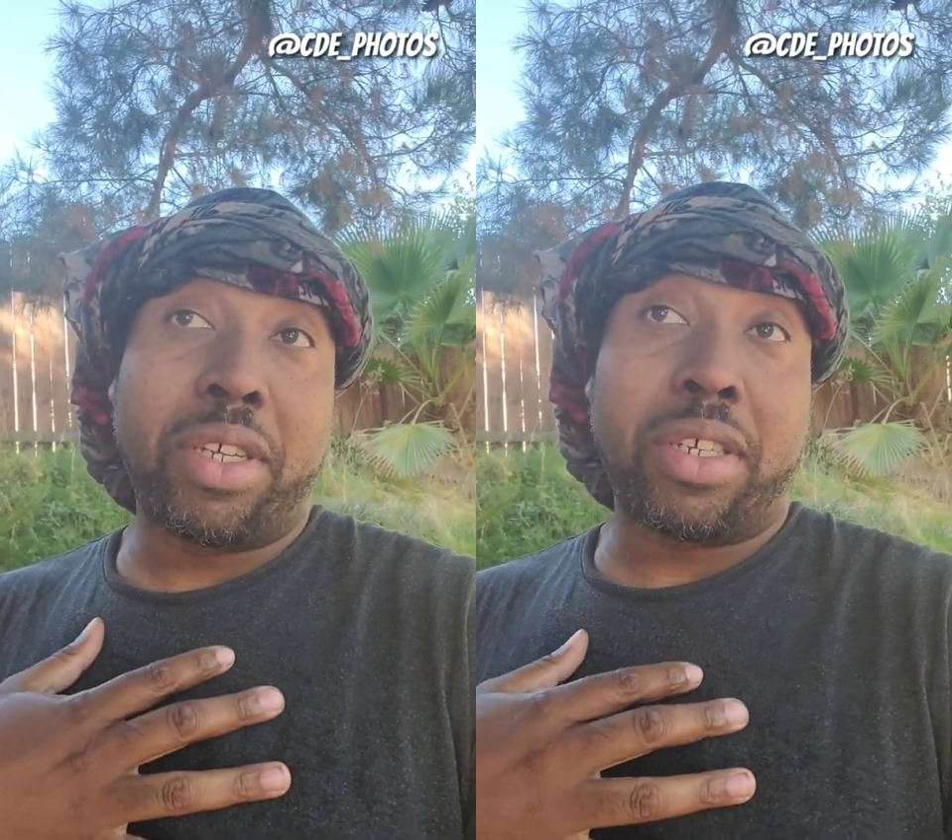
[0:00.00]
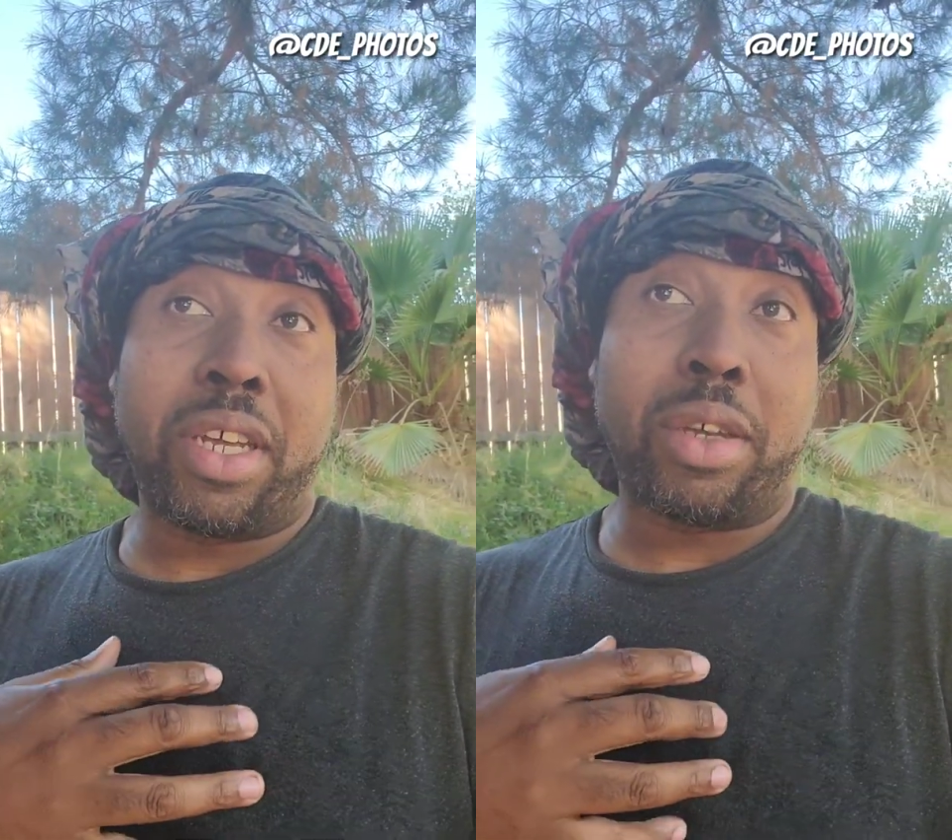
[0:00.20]

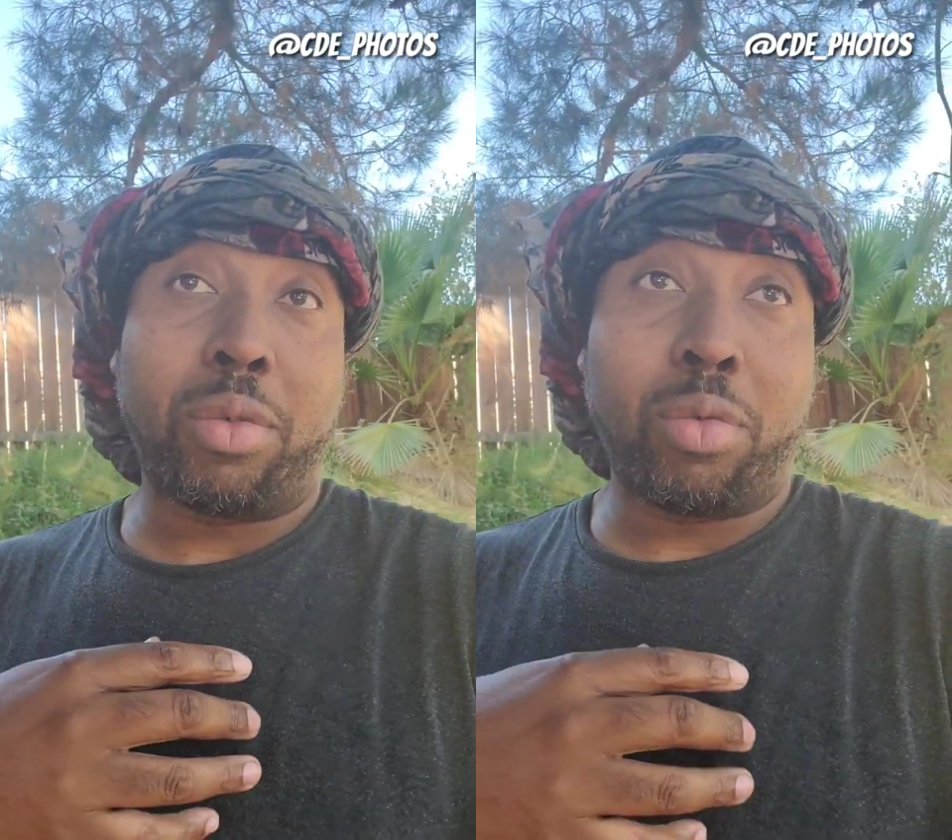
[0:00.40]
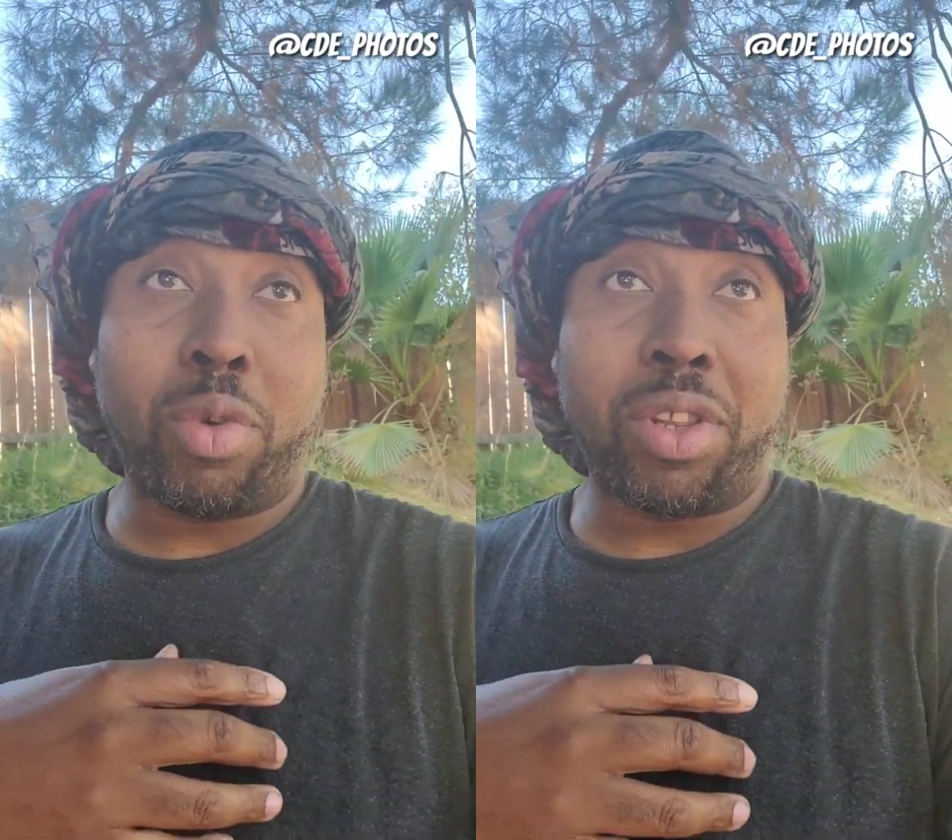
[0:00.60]
is like
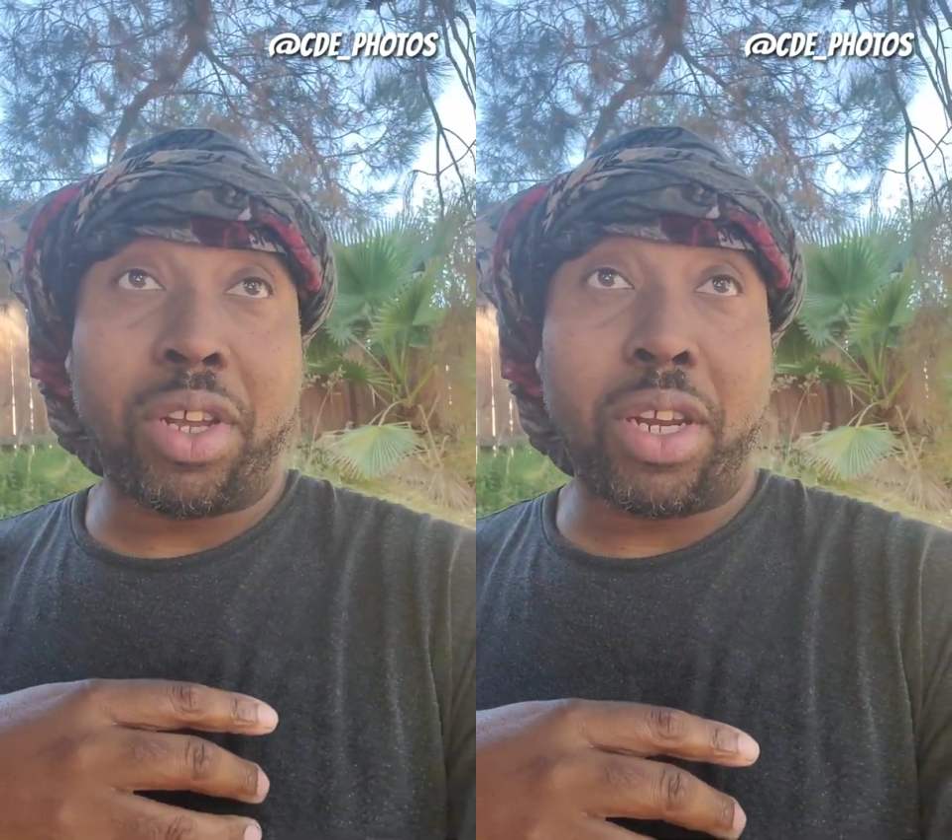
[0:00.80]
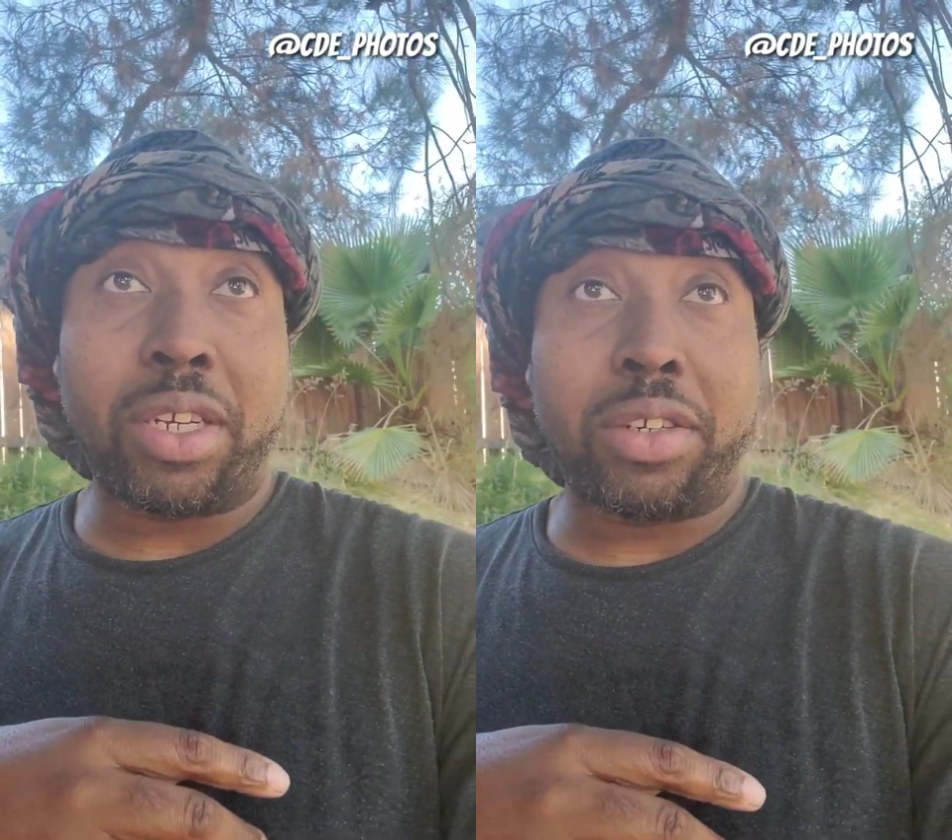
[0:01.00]
one
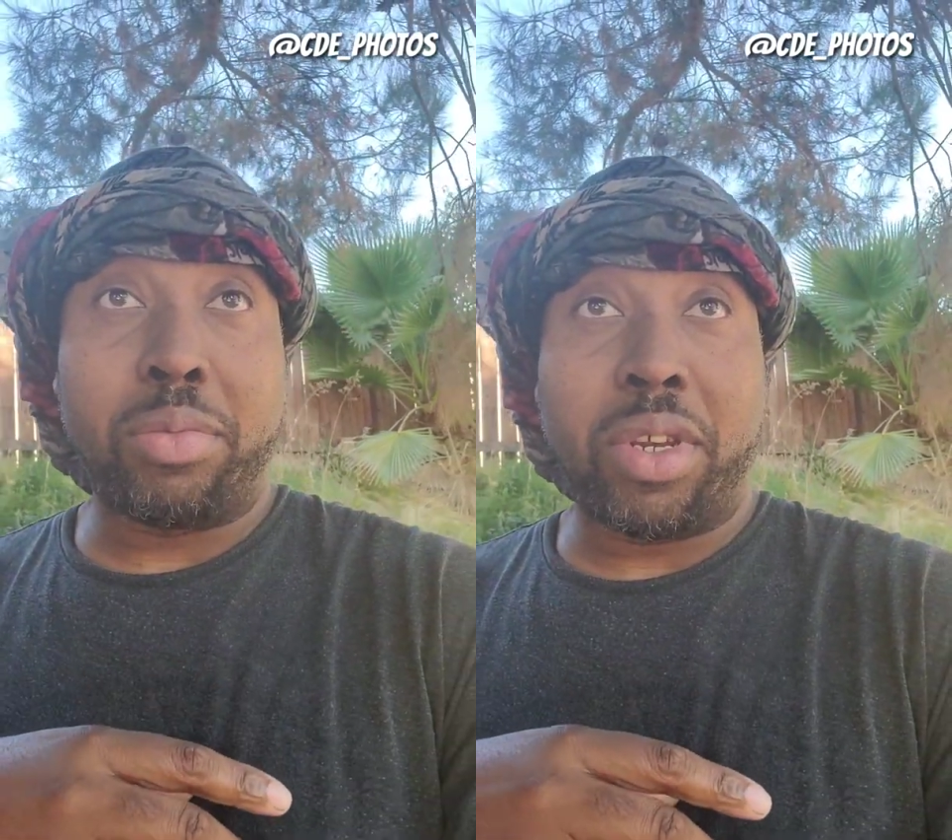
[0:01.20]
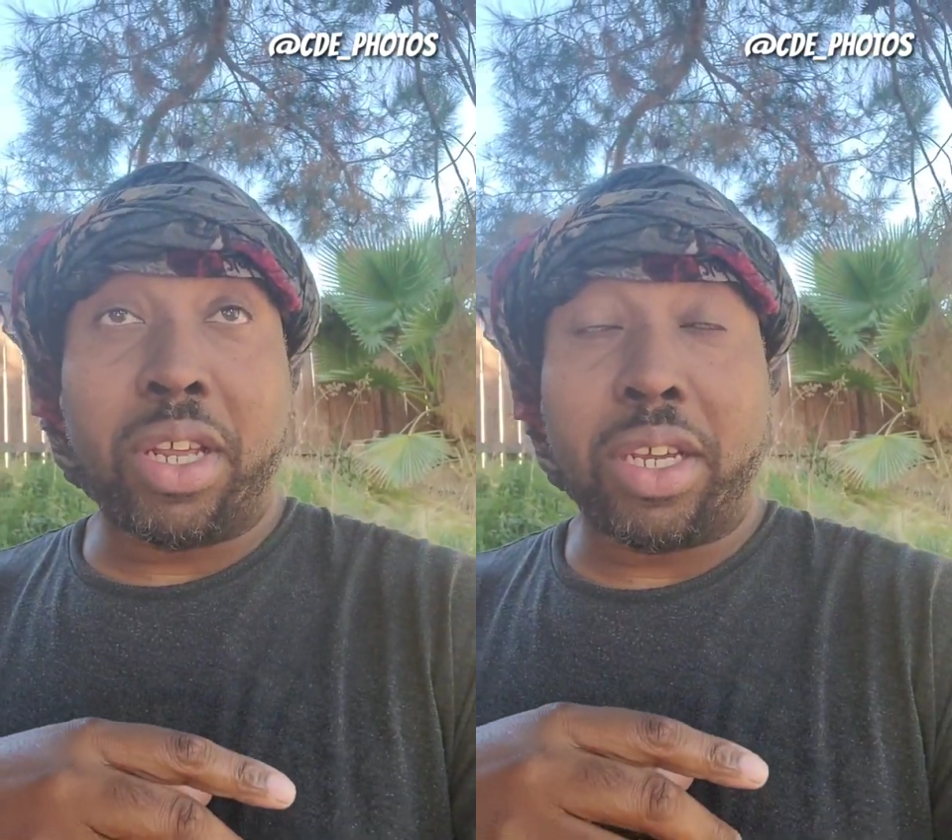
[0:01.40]
thing that should
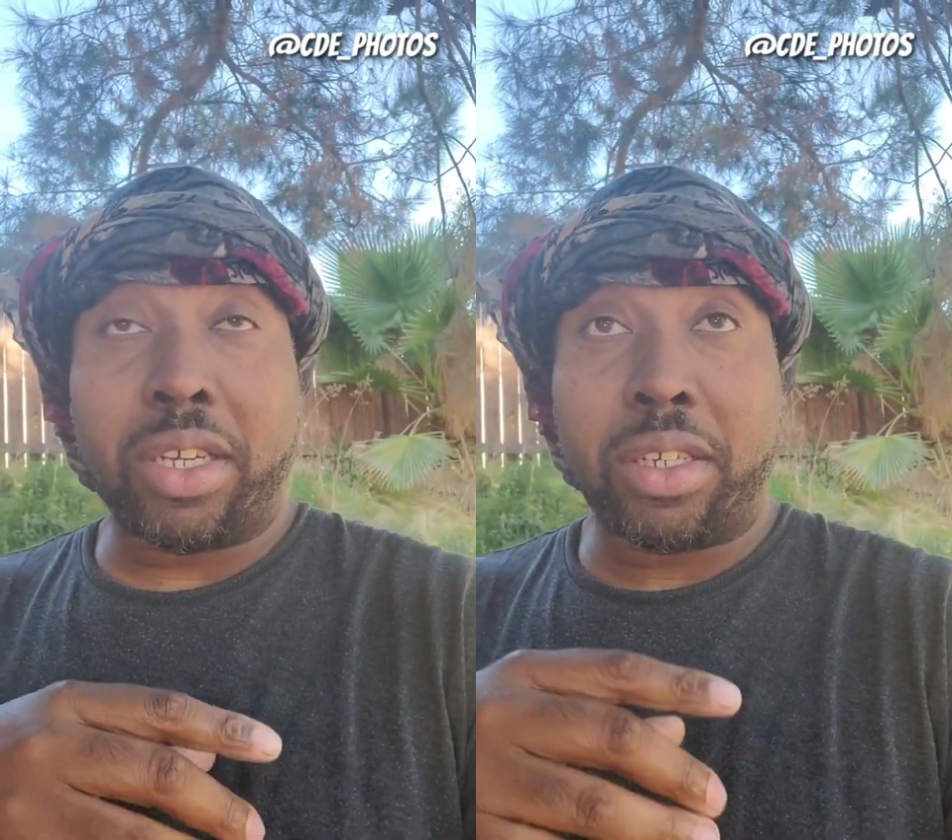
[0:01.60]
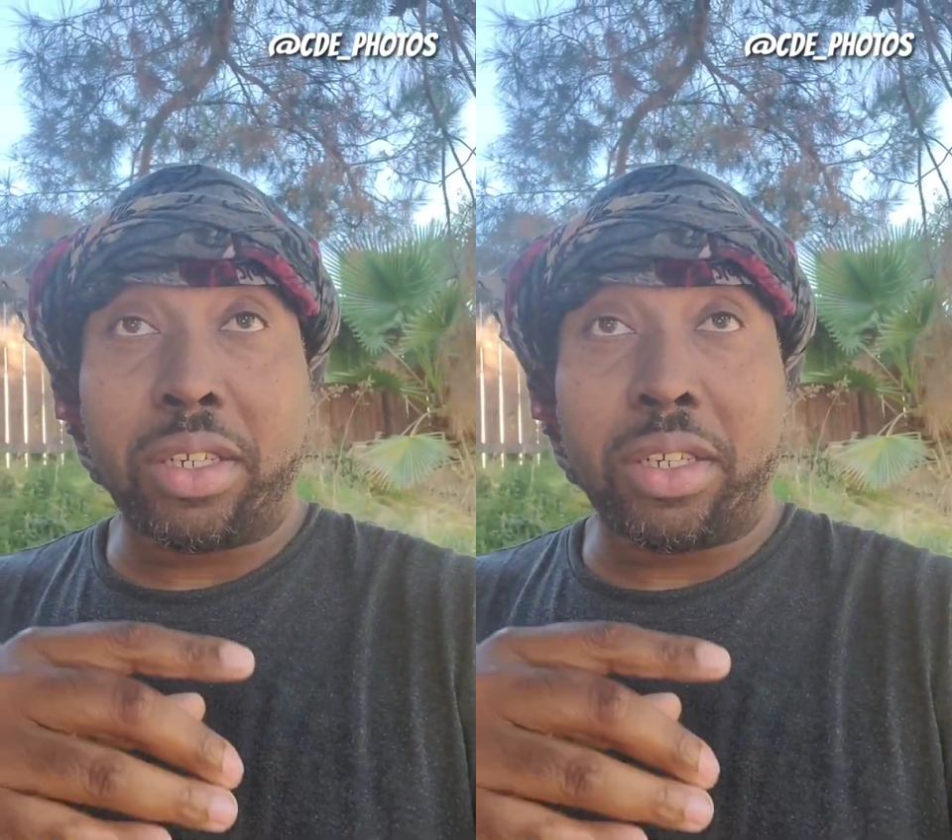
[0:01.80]
be like